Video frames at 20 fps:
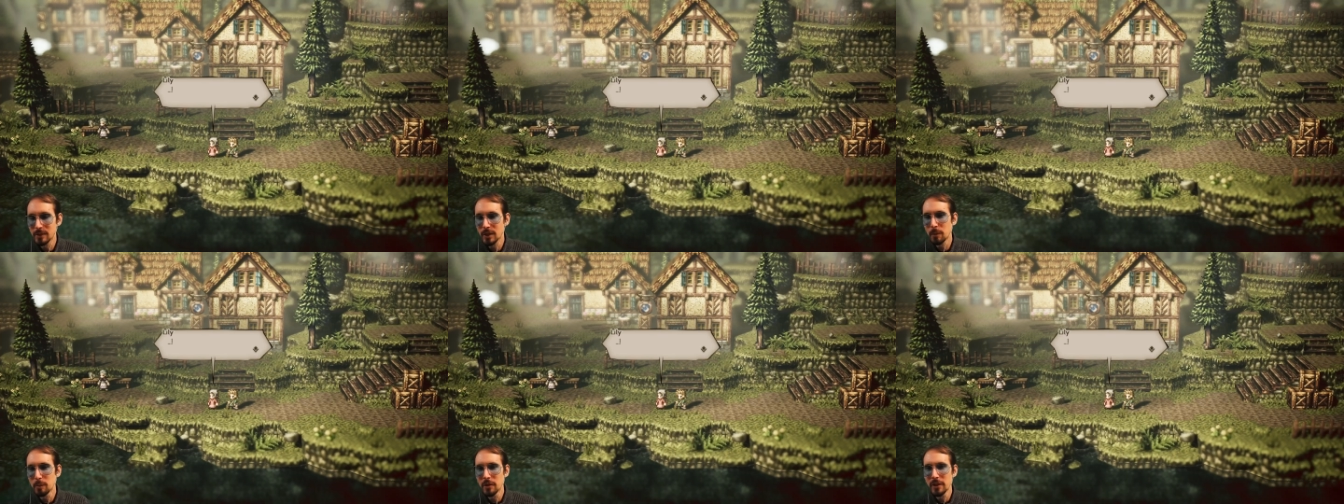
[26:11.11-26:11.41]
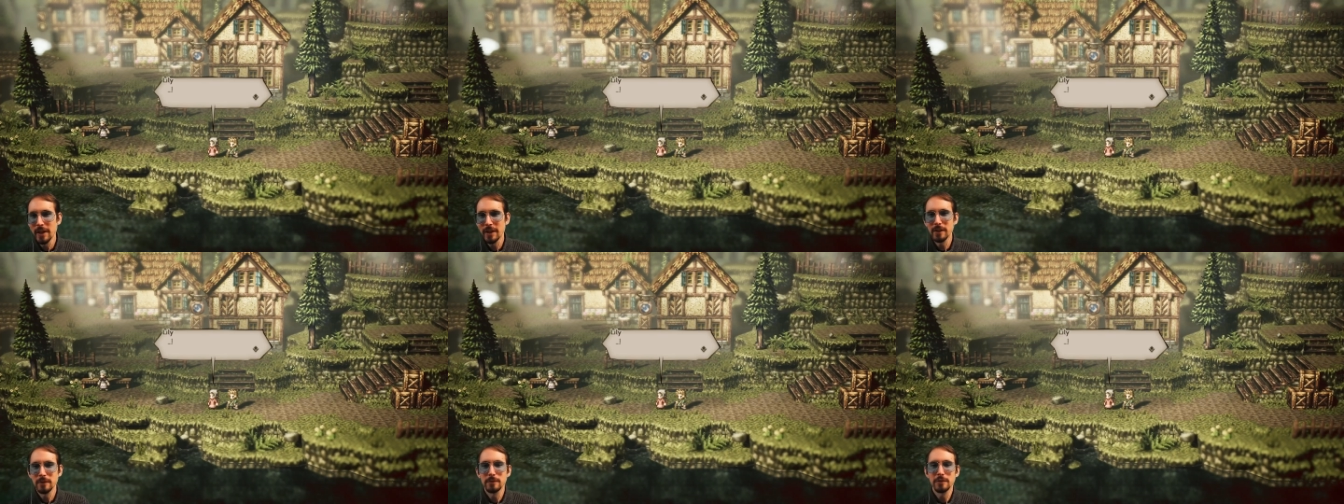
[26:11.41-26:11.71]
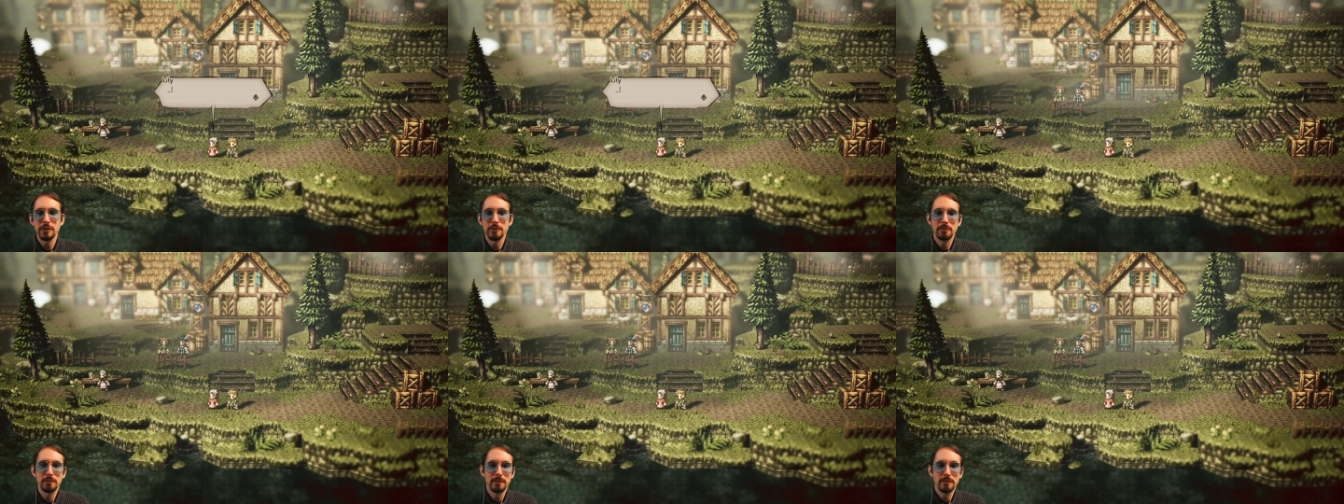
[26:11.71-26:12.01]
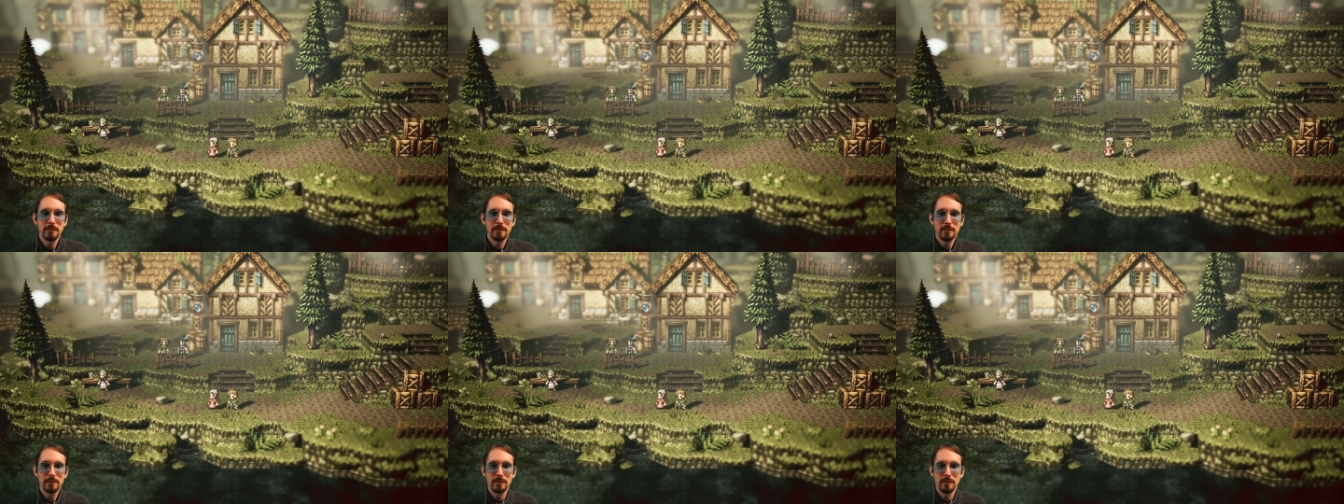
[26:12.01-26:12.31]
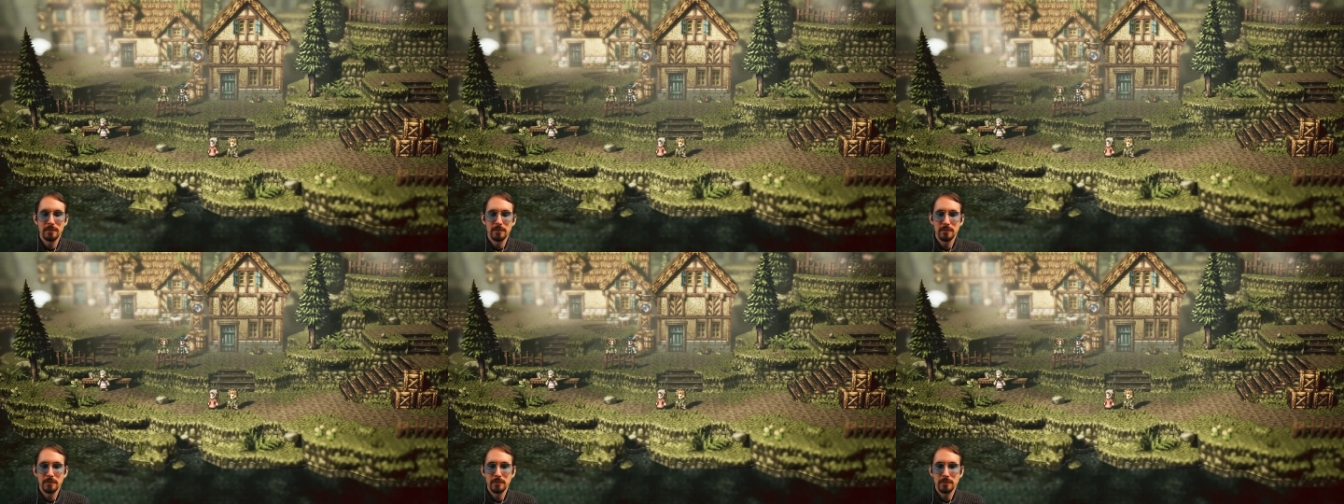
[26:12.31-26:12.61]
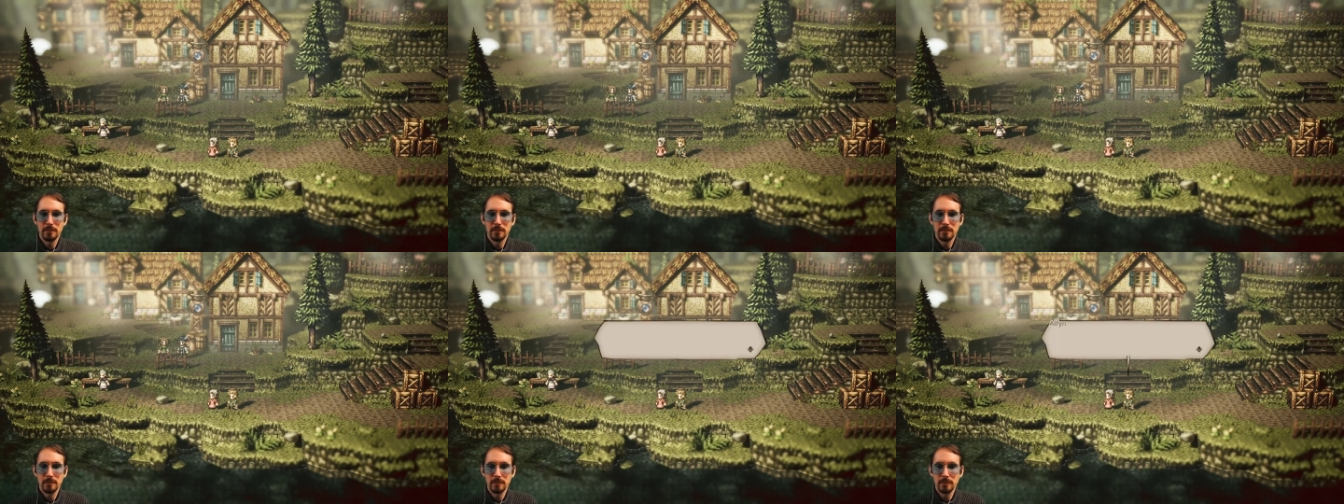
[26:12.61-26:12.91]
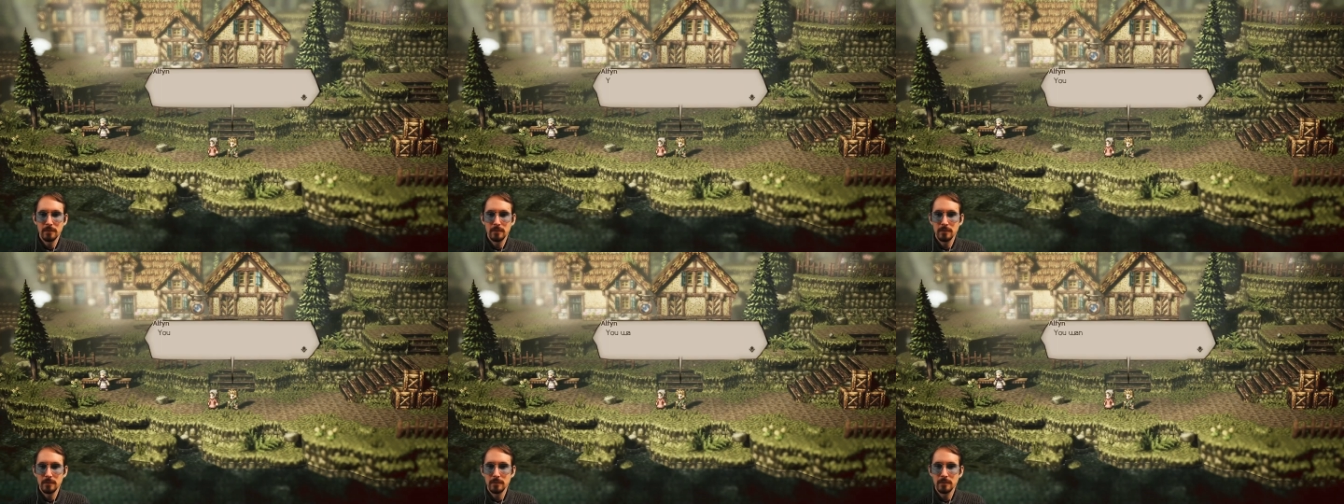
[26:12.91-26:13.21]
Double negatives.
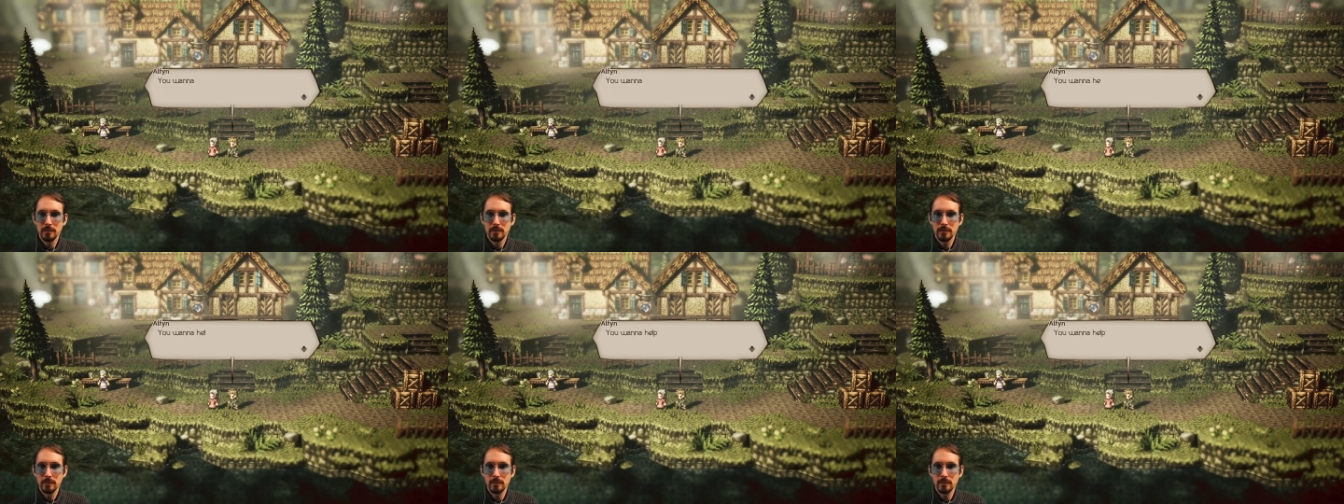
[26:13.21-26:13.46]
Oh?